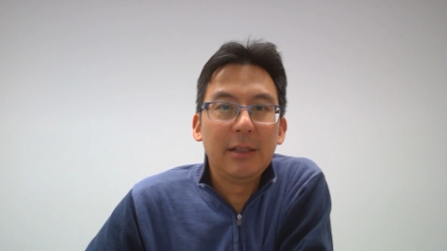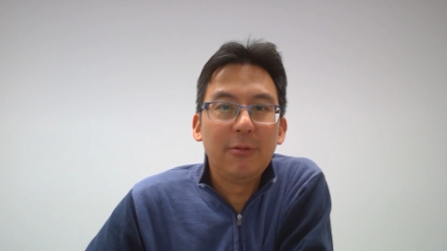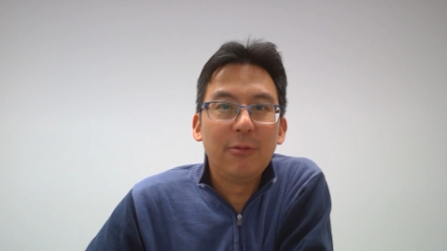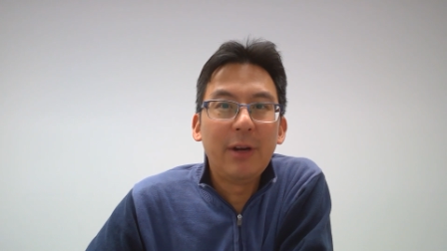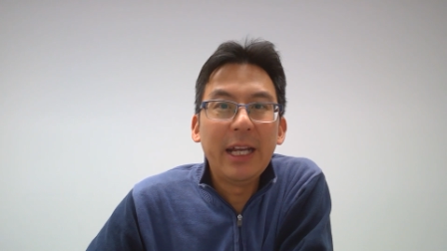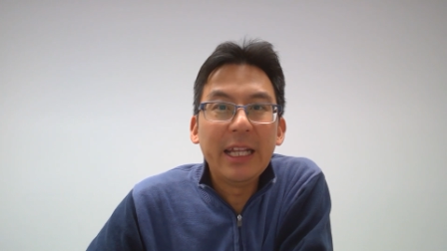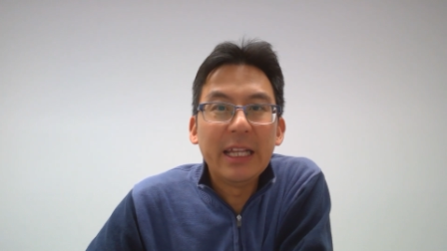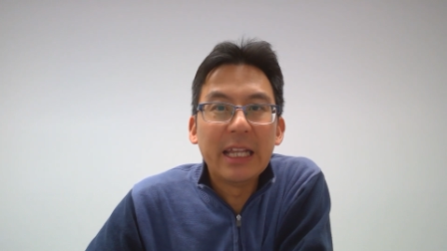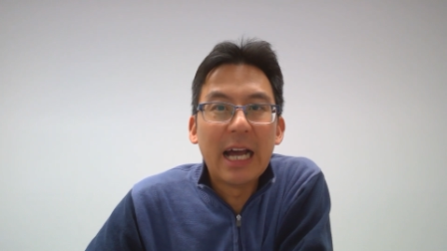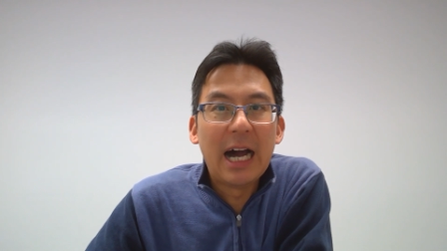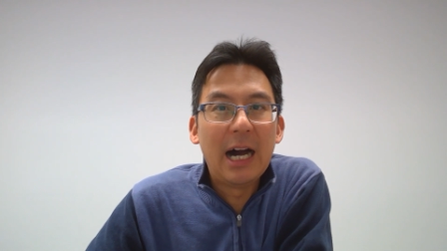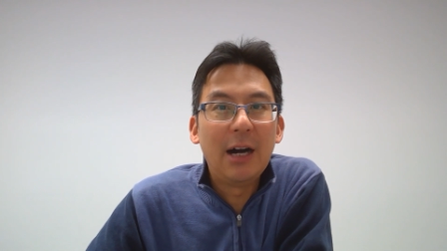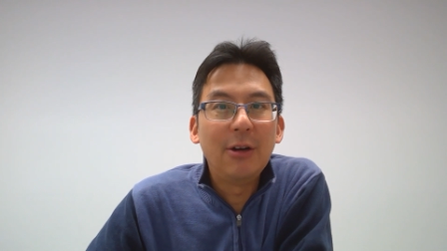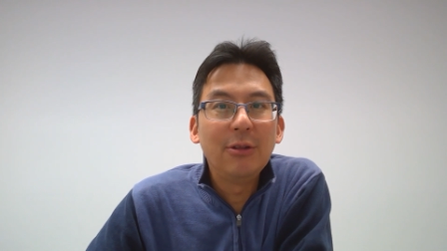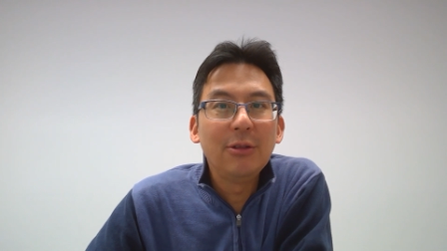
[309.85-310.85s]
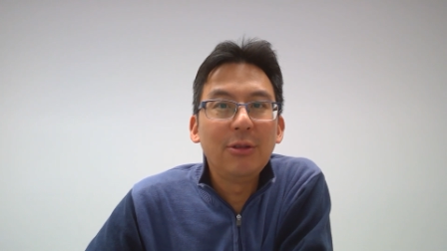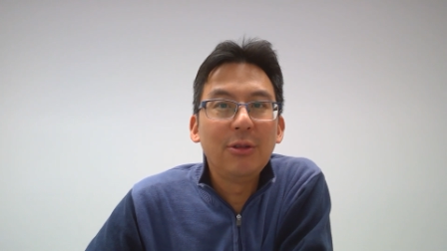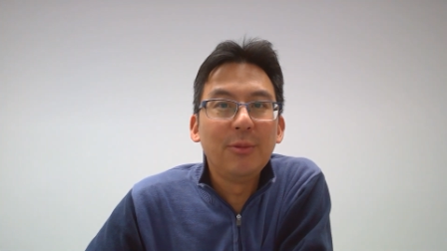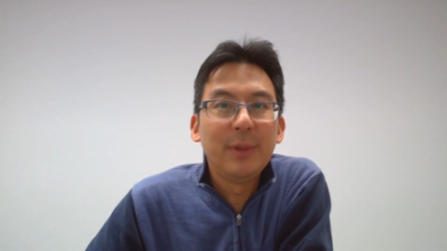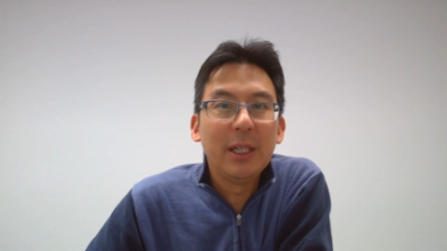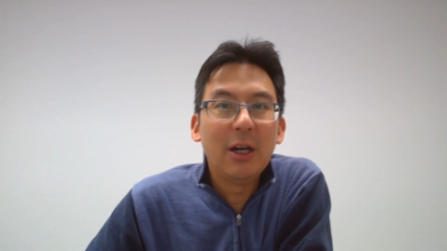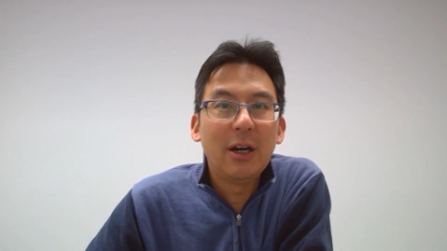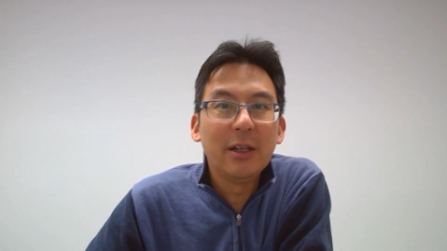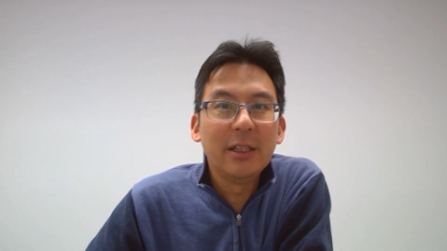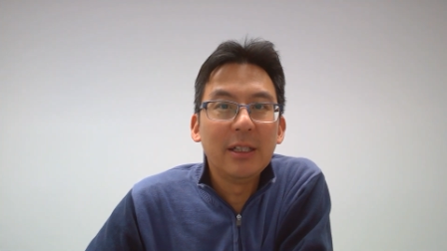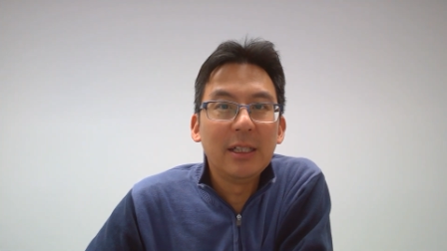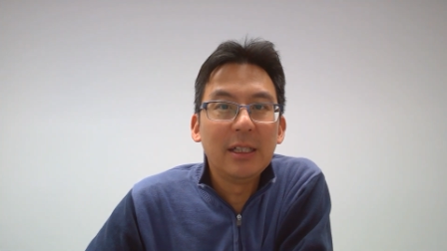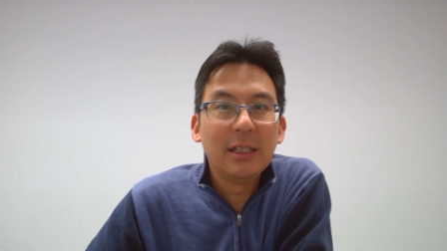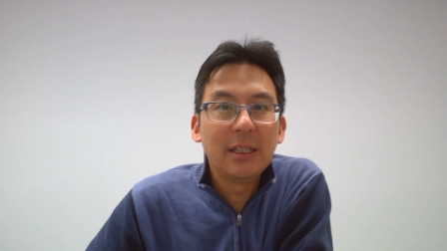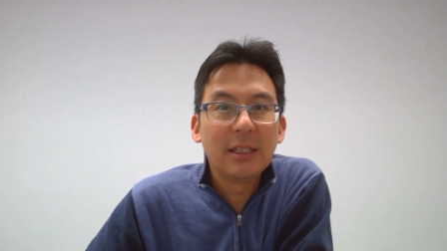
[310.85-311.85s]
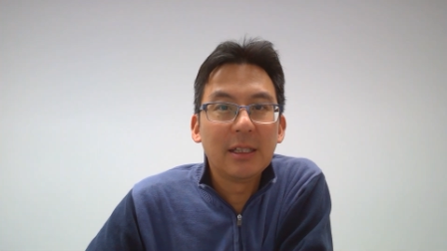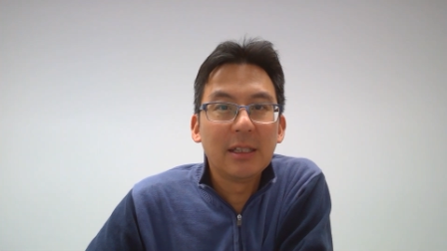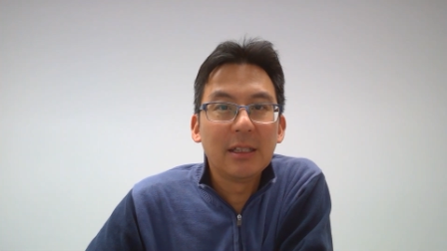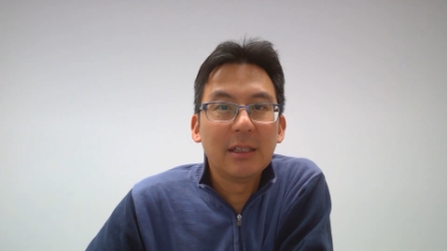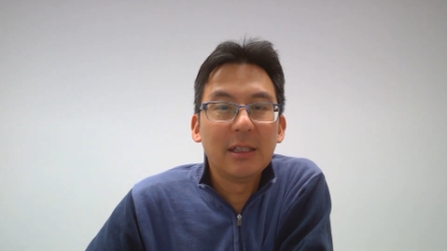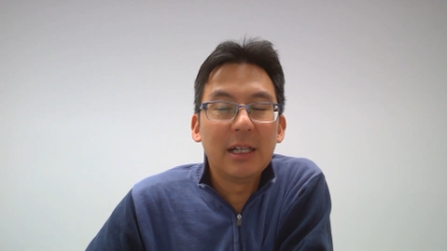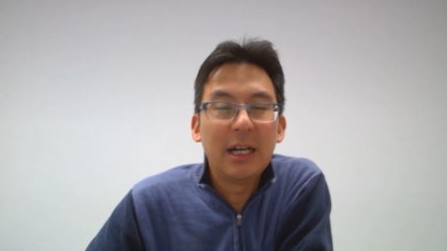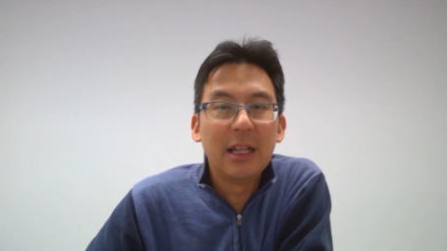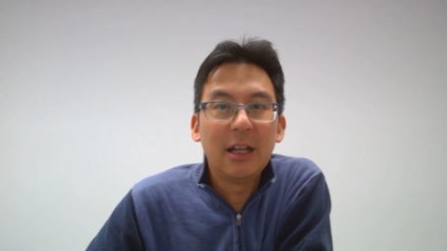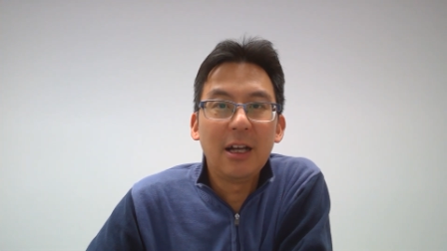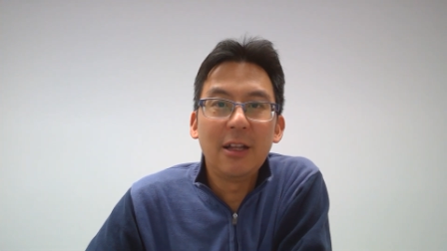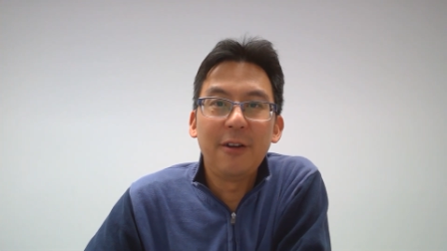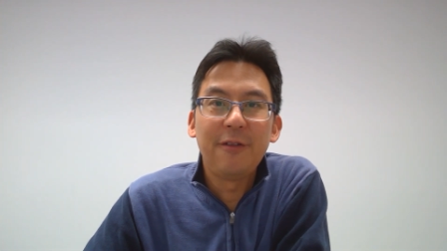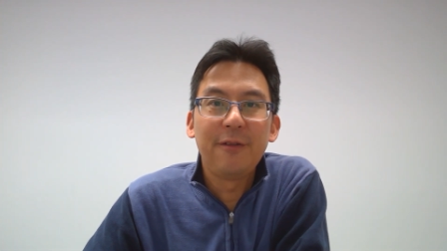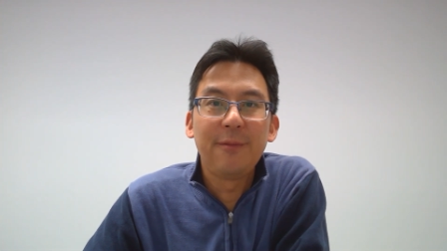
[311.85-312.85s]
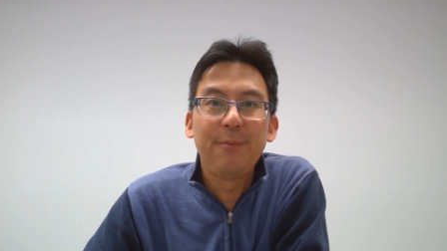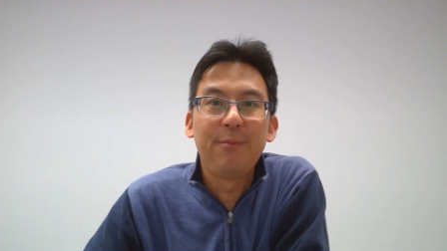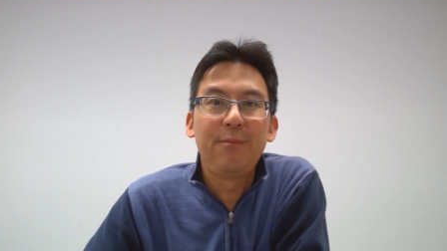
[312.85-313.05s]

right now, to be honest, a lot of